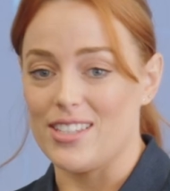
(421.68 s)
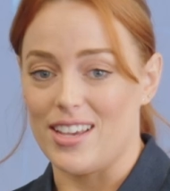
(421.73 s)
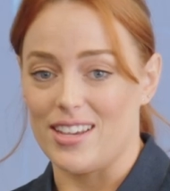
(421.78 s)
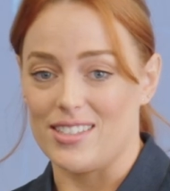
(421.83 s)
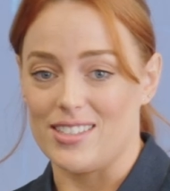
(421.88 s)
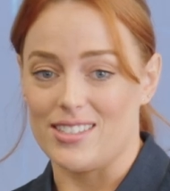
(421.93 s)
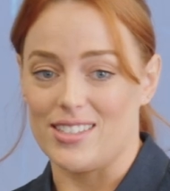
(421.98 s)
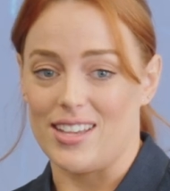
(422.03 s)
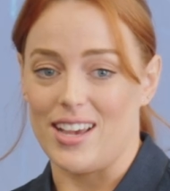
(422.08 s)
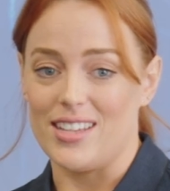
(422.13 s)

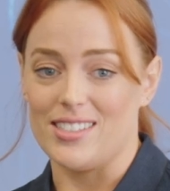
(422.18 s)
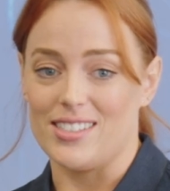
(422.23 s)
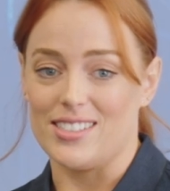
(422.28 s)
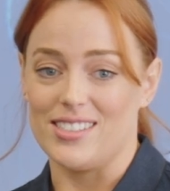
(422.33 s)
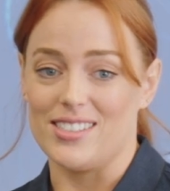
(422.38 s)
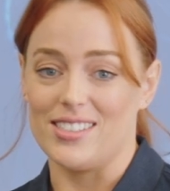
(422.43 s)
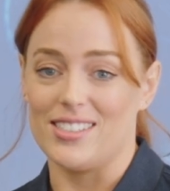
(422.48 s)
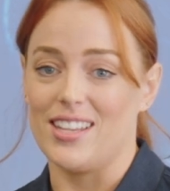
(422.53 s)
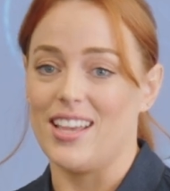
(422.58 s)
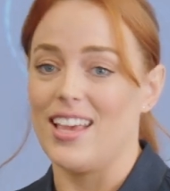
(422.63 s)

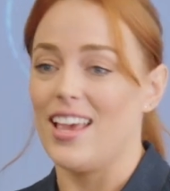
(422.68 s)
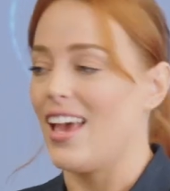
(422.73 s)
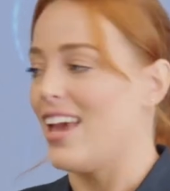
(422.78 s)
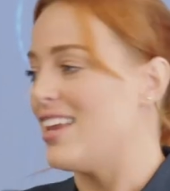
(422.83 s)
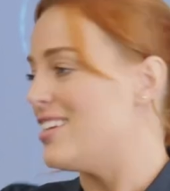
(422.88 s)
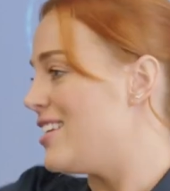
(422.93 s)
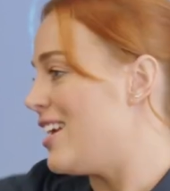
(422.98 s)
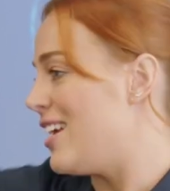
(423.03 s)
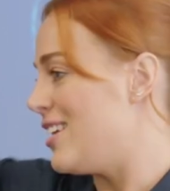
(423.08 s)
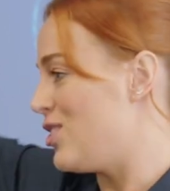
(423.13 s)
exercises
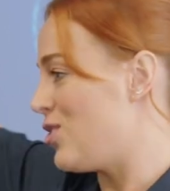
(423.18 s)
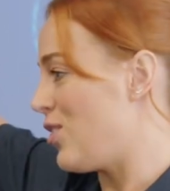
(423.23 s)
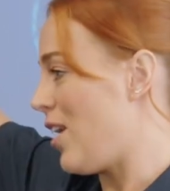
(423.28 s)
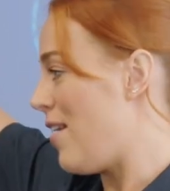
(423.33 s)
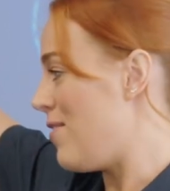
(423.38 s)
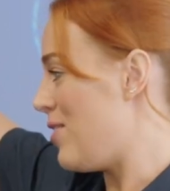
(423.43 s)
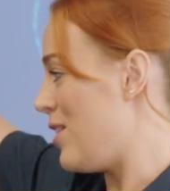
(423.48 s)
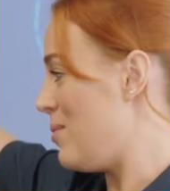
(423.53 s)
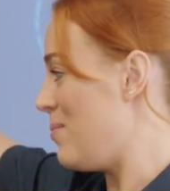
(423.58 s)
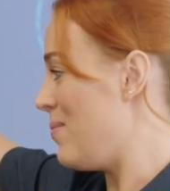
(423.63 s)
and test
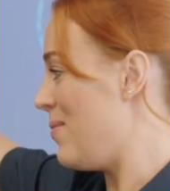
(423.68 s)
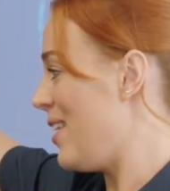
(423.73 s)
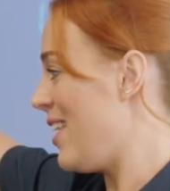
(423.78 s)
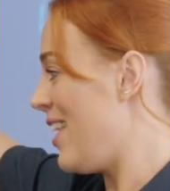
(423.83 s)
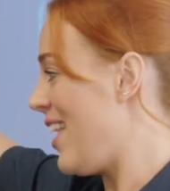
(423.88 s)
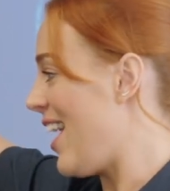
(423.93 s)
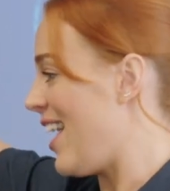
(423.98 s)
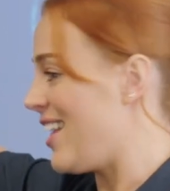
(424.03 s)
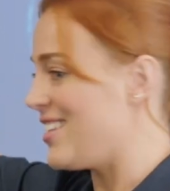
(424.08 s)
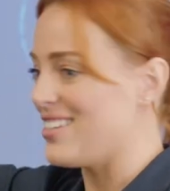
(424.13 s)
drive them
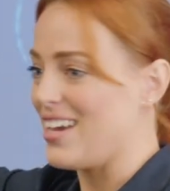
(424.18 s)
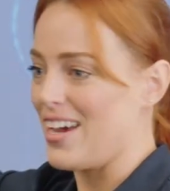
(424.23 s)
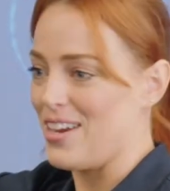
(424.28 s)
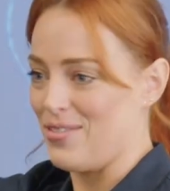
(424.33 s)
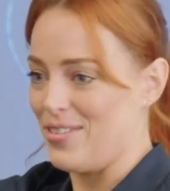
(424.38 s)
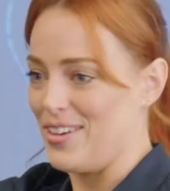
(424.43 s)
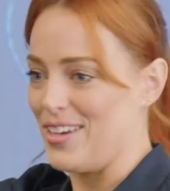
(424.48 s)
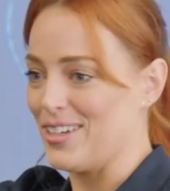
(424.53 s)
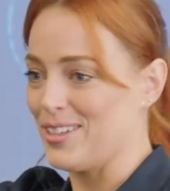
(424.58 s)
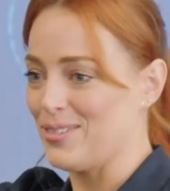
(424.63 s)
outside
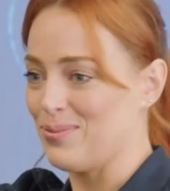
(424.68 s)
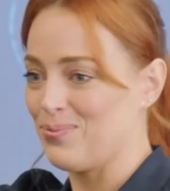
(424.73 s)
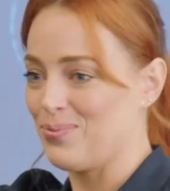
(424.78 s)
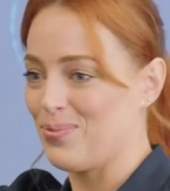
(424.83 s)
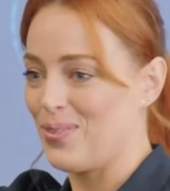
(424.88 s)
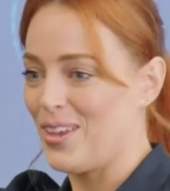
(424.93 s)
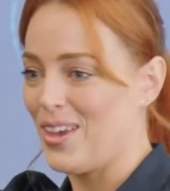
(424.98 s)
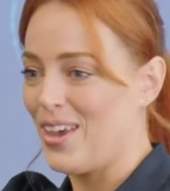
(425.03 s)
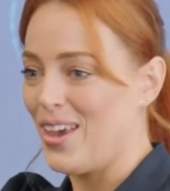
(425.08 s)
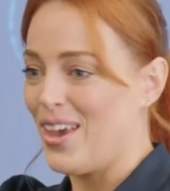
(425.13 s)
of here.
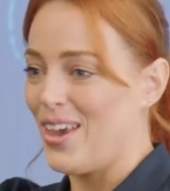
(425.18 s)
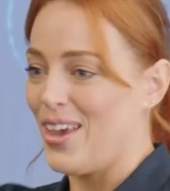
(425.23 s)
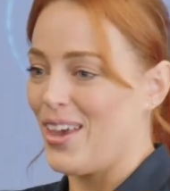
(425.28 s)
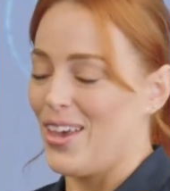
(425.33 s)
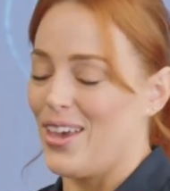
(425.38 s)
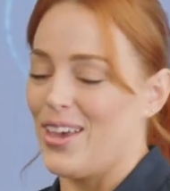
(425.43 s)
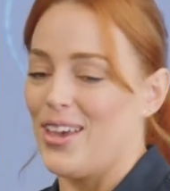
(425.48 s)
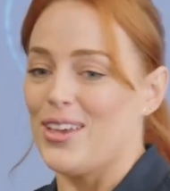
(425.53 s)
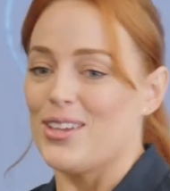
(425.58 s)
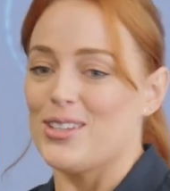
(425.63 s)

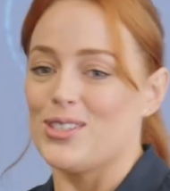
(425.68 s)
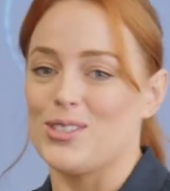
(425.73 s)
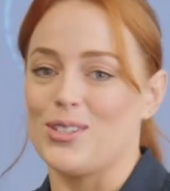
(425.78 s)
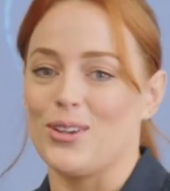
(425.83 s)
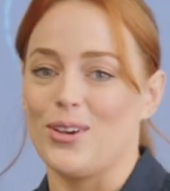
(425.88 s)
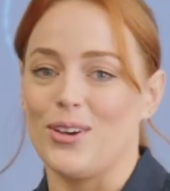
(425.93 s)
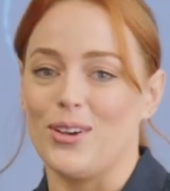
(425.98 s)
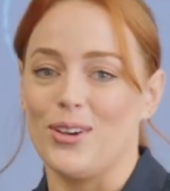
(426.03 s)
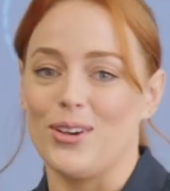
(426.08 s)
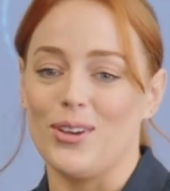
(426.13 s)

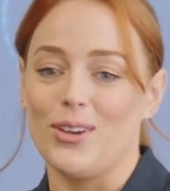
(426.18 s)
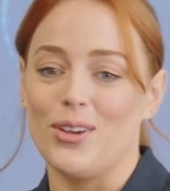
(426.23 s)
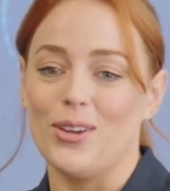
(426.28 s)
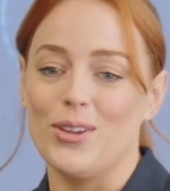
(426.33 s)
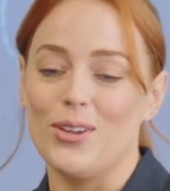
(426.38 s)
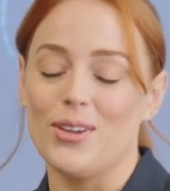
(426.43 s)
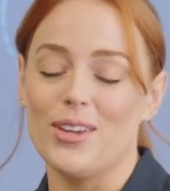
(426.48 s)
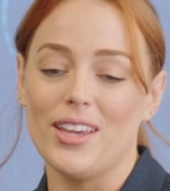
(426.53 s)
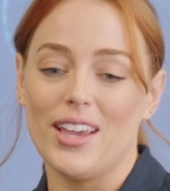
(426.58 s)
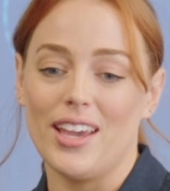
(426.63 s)
So
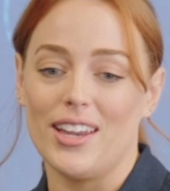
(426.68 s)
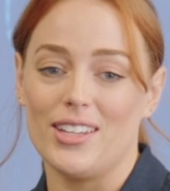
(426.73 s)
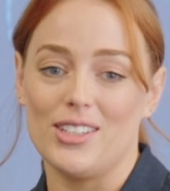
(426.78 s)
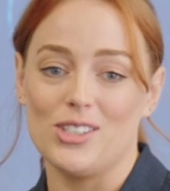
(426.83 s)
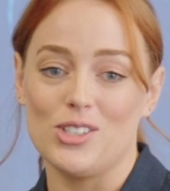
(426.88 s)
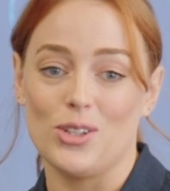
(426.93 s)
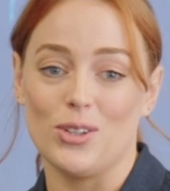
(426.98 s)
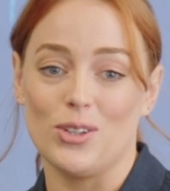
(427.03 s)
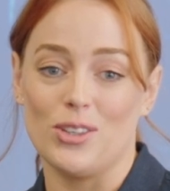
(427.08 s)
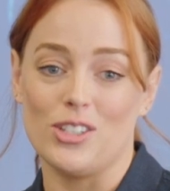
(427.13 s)
you can get
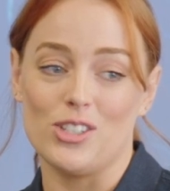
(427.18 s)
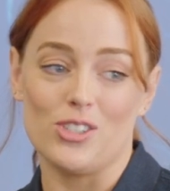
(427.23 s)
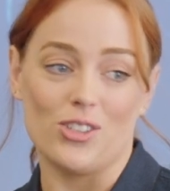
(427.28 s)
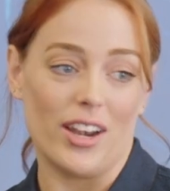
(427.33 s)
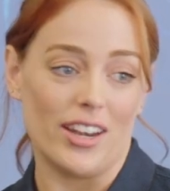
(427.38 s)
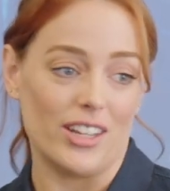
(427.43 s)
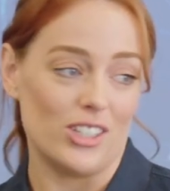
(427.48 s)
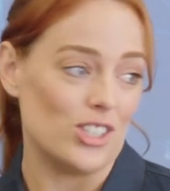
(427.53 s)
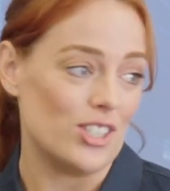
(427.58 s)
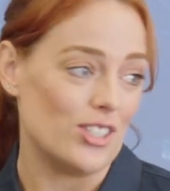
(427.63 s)
into the
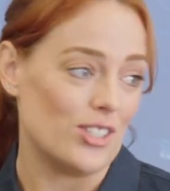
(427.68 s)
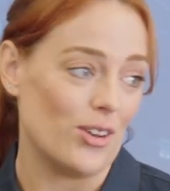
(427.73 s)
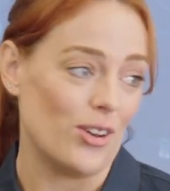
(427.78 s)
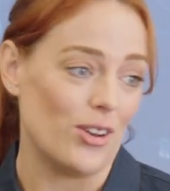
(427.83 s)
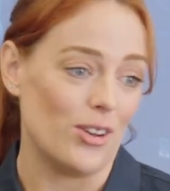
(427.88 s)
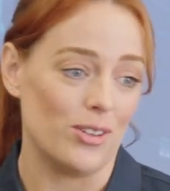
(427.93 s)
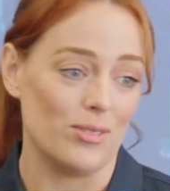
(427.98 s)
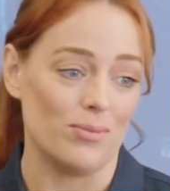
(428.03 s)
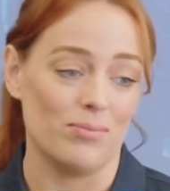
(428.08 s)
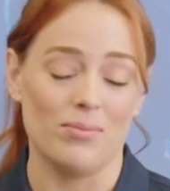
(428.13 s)
strategy
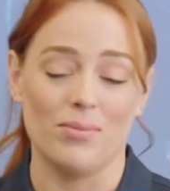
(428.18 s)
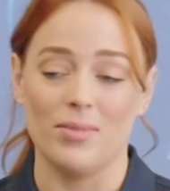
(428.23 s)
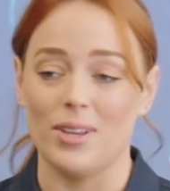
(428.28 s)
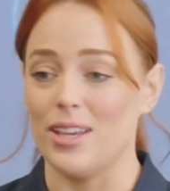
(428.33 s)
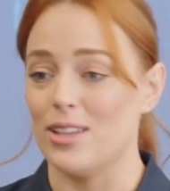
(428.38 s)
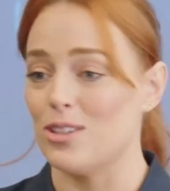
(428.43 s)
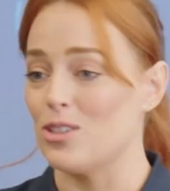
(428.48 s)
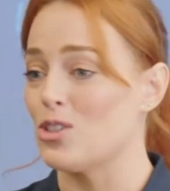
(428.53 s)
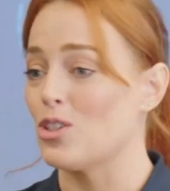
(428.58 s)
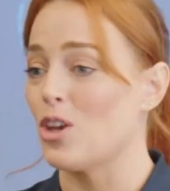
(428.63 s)
zone
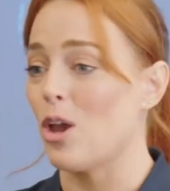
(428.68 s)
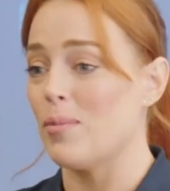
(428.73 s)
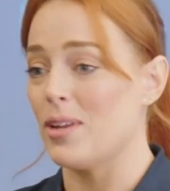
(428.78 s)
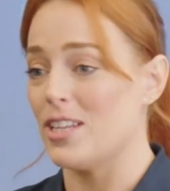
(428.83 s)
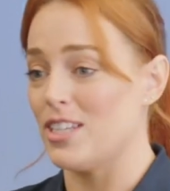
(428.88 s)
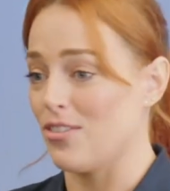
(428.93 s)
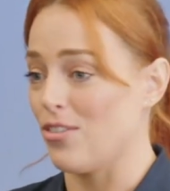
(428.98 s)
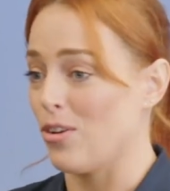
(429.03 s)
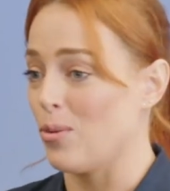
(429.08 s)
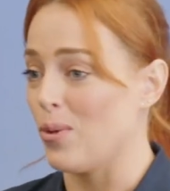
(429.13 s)
in so many
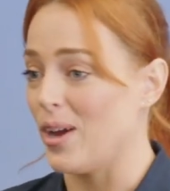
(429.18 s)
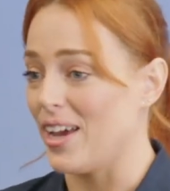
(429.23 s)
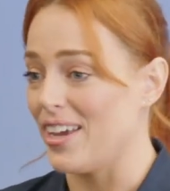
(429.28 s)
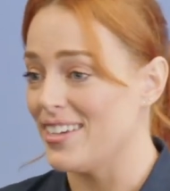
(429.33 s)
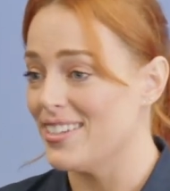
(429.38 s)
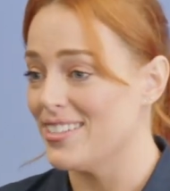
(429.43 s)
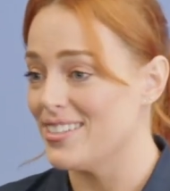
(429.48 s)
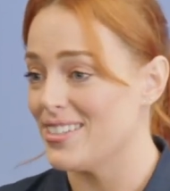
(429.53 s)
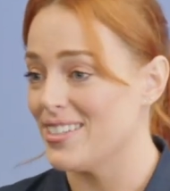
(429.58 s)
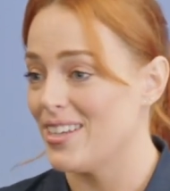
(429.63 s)
different
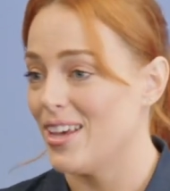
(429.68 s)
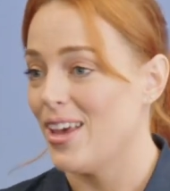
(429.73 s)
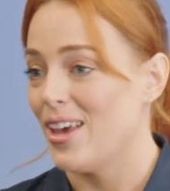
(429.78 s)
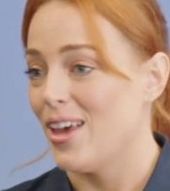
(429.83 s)
ways.